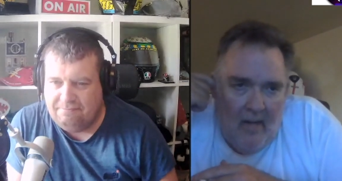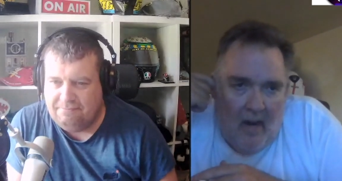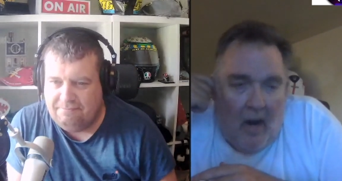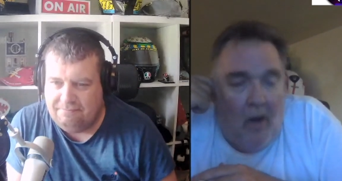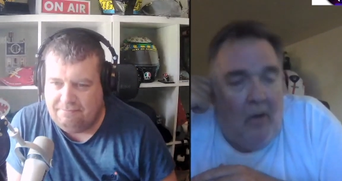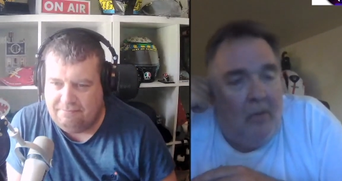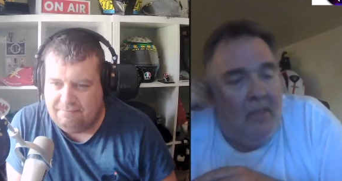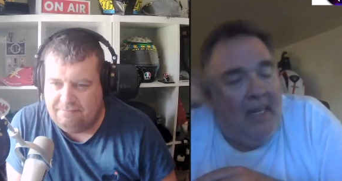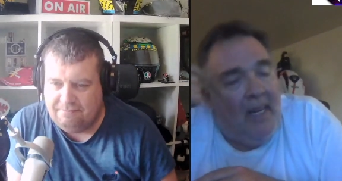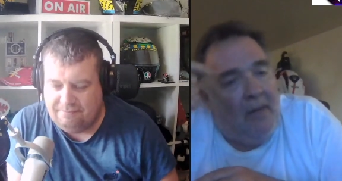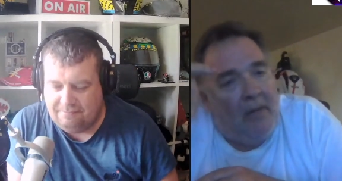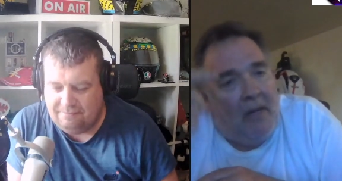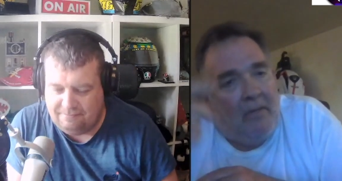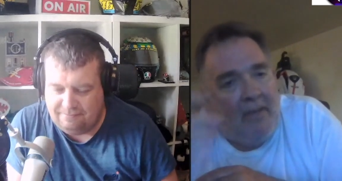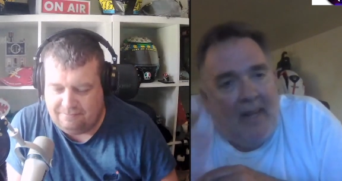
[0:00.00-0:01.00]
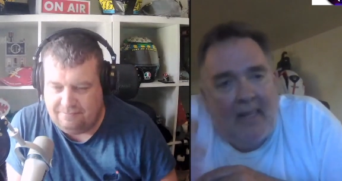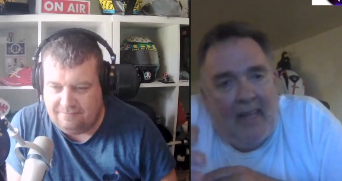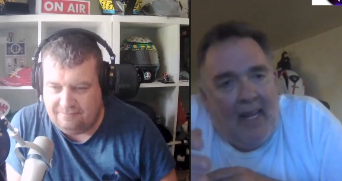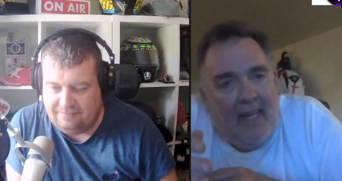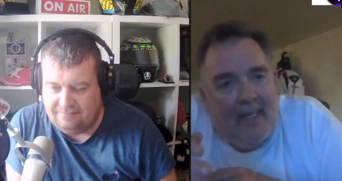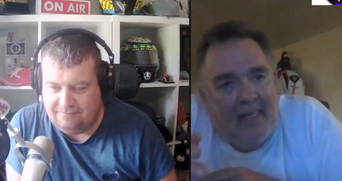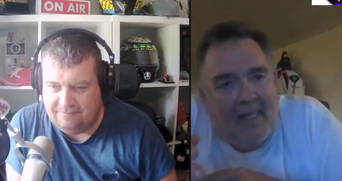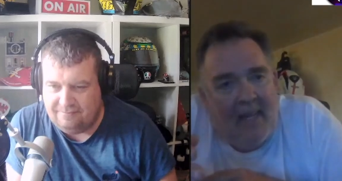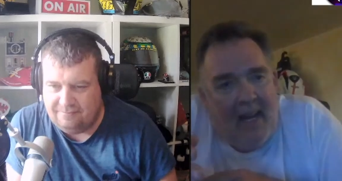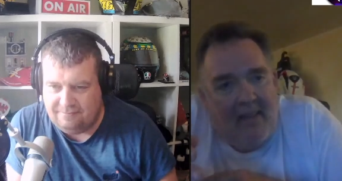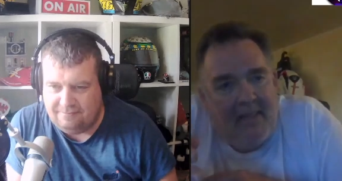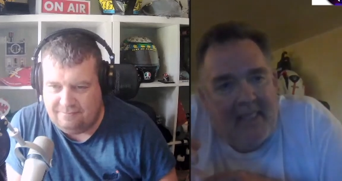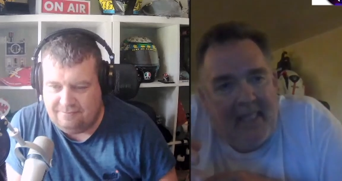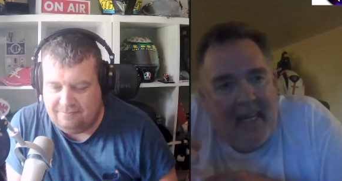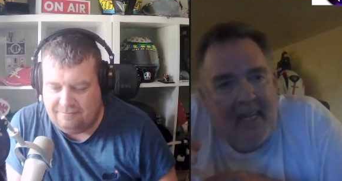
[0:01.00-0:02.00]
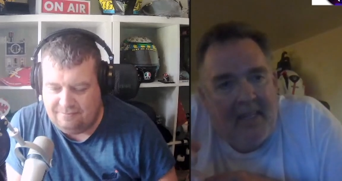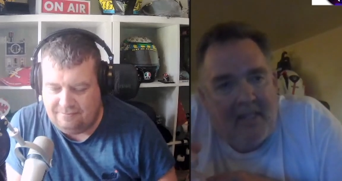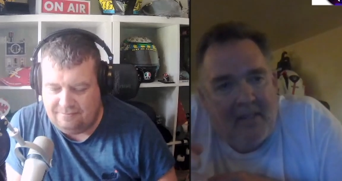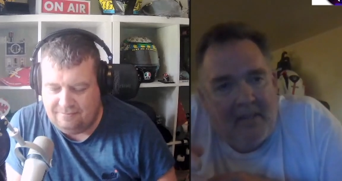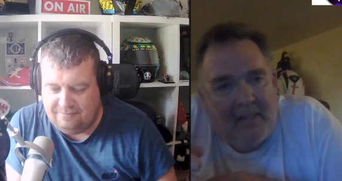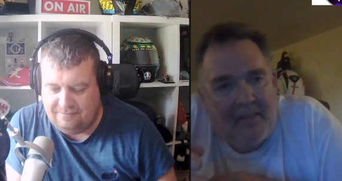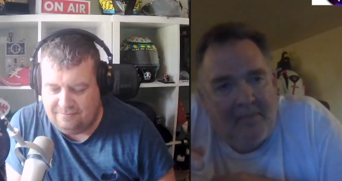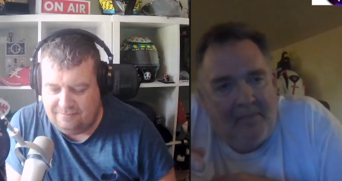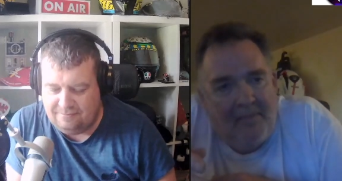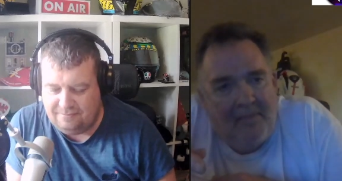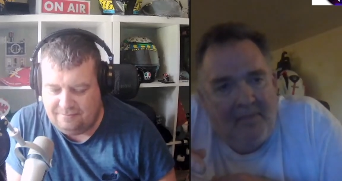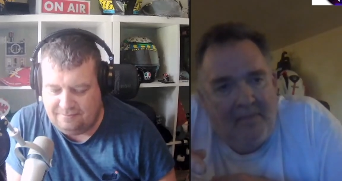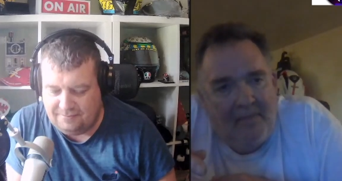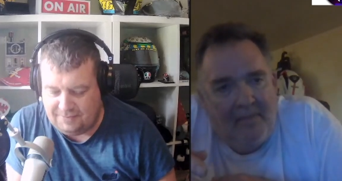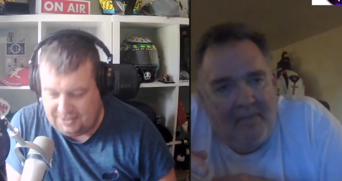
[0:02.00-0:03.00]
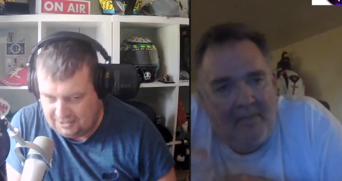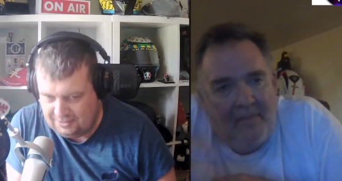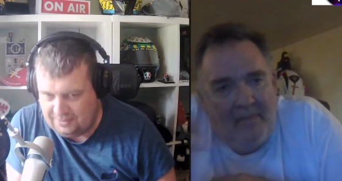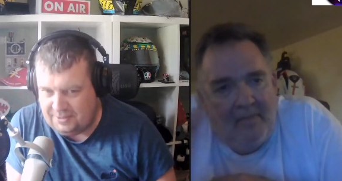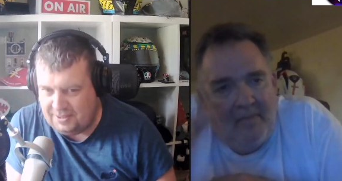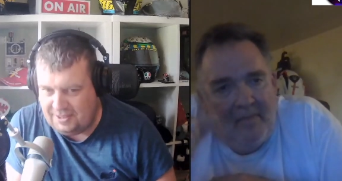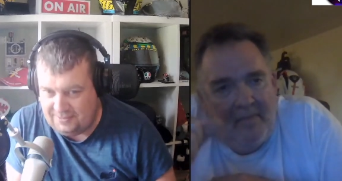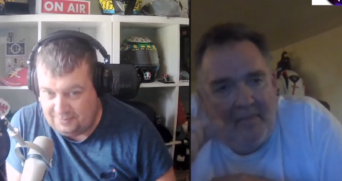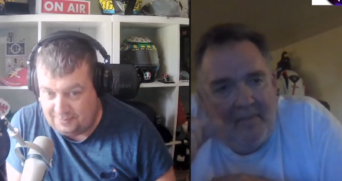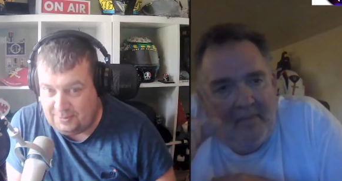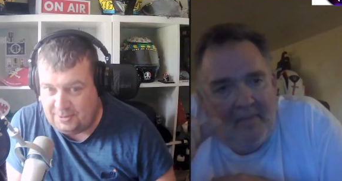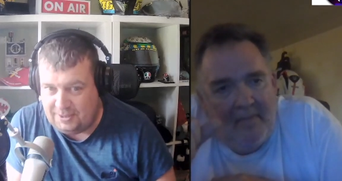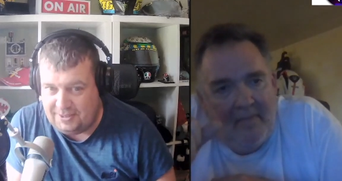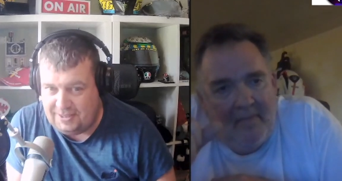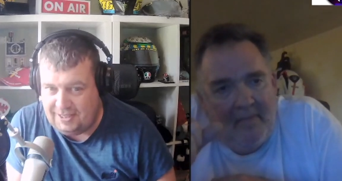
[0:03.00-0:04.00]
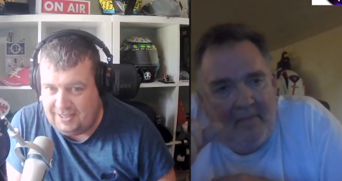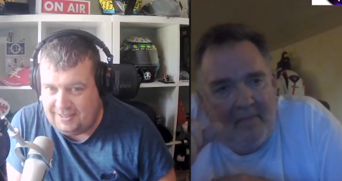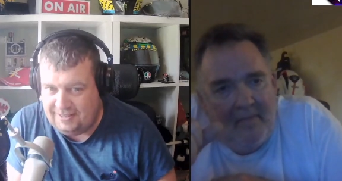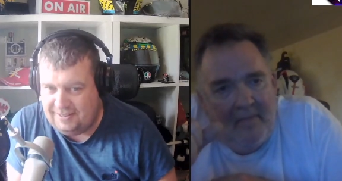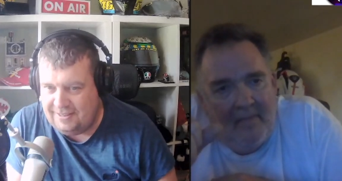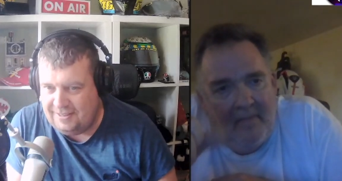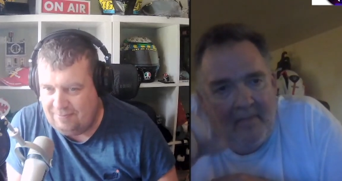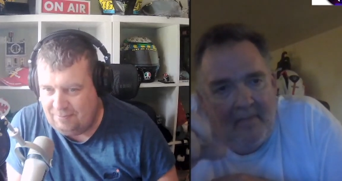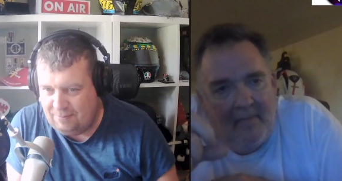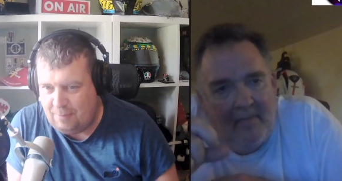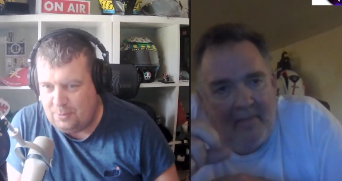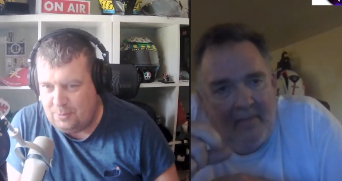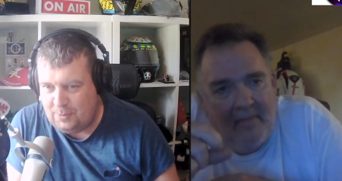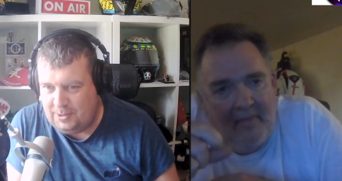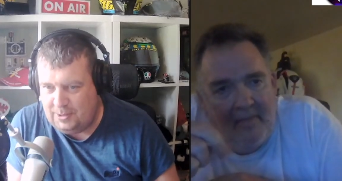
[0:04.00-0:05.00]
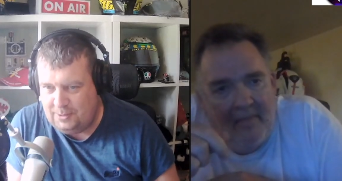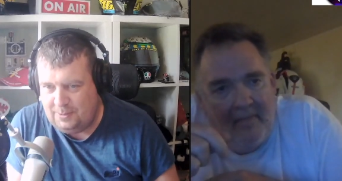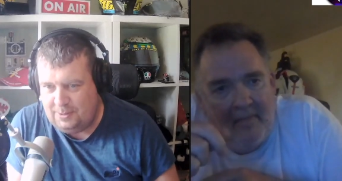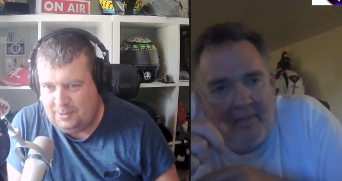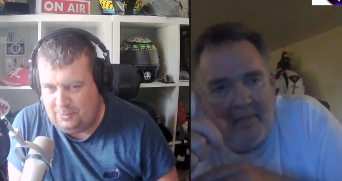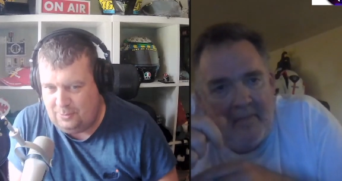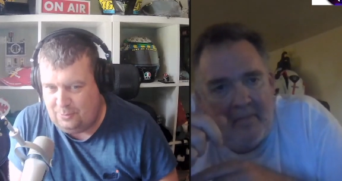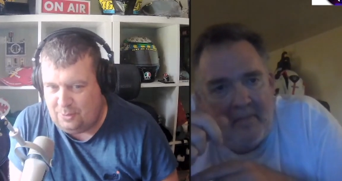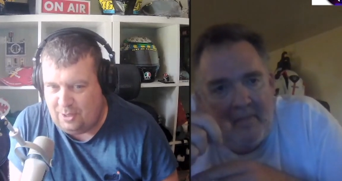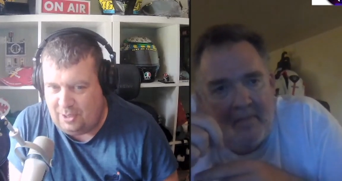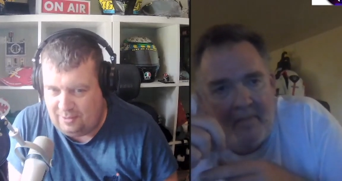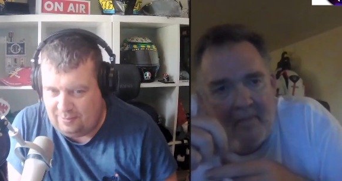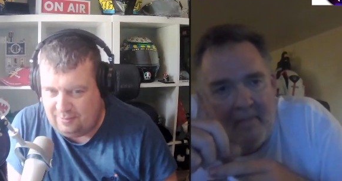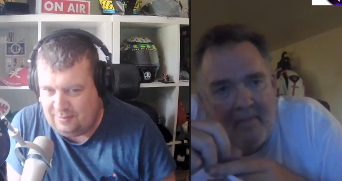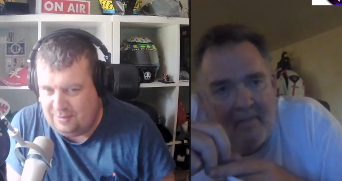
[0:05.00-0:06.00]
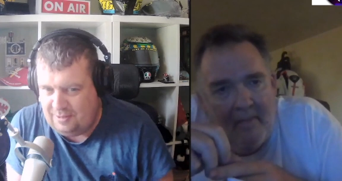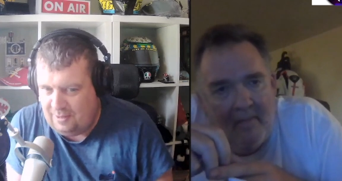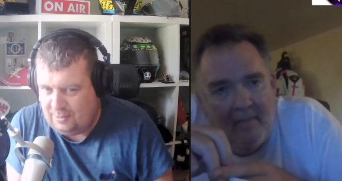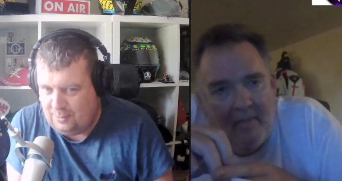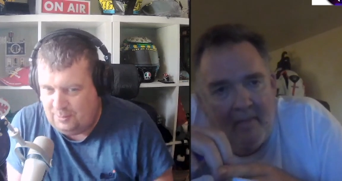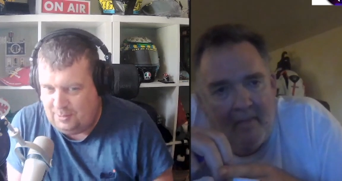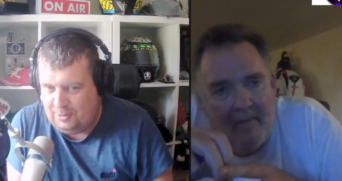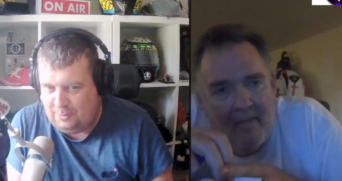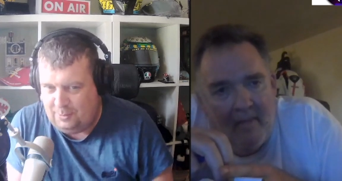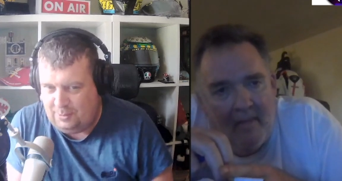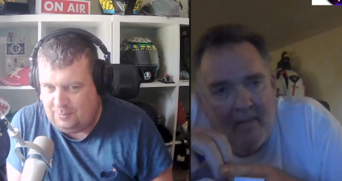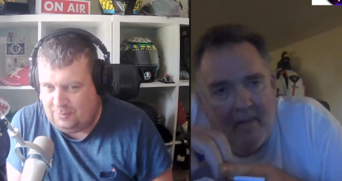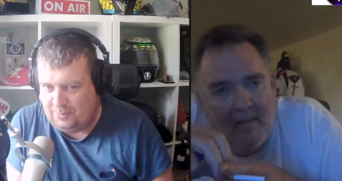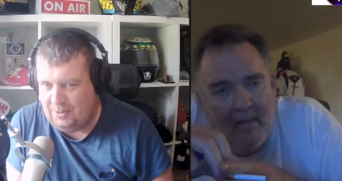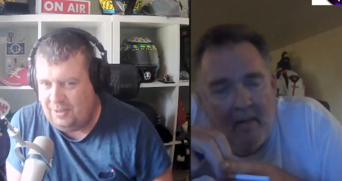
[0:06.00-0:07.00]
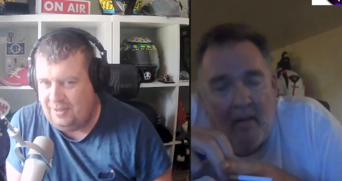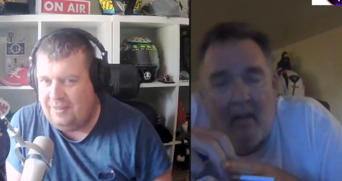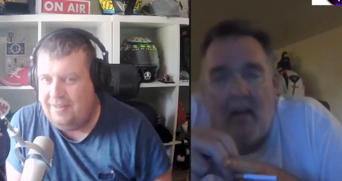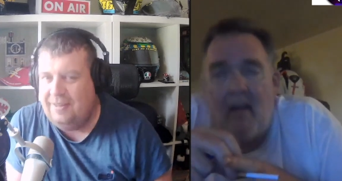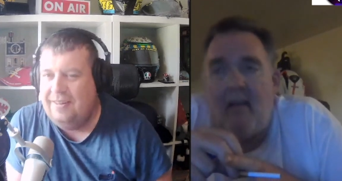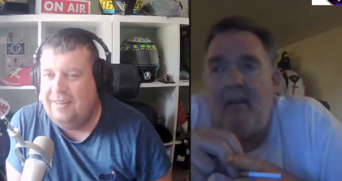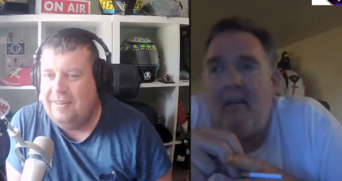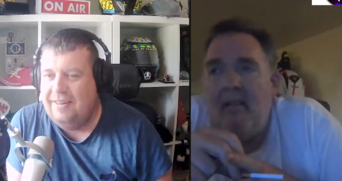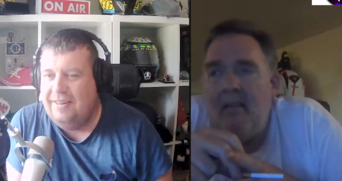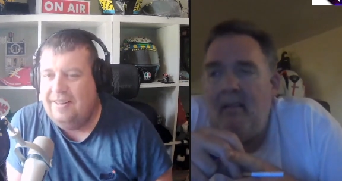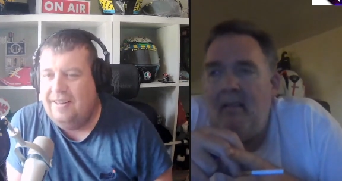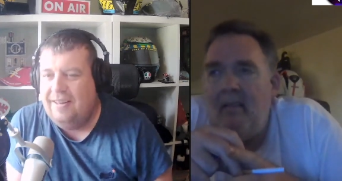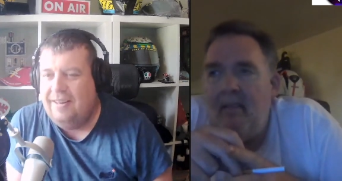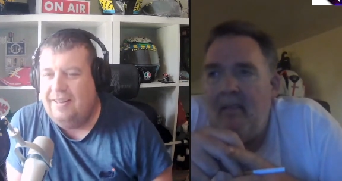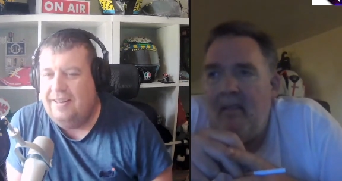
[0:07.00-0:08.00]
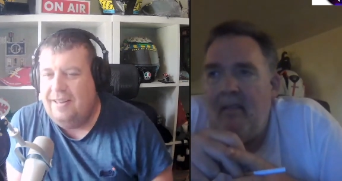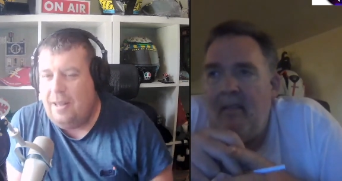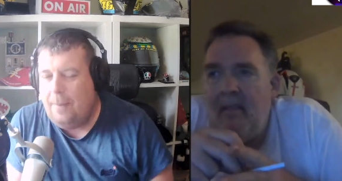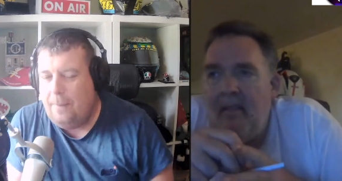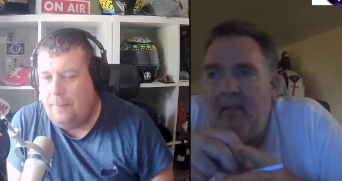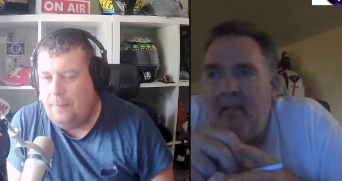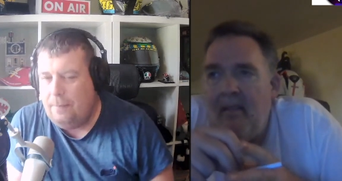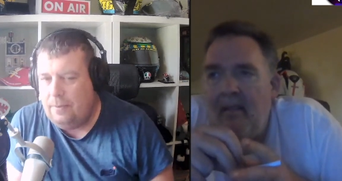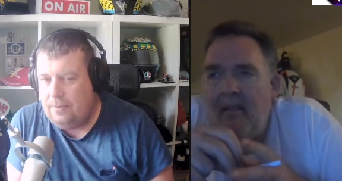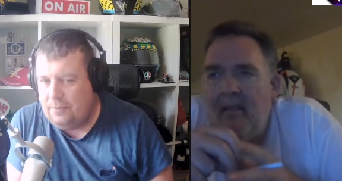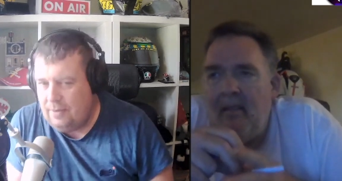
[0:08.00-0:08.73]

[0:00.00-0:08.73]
Speaker 1: Oh, yeah, when I read that, it didn't have a date to it.
Speaker 2: No, it has a fucking date from 2025, not 2024.
Speaker 1: Huh.
Speaker 2: But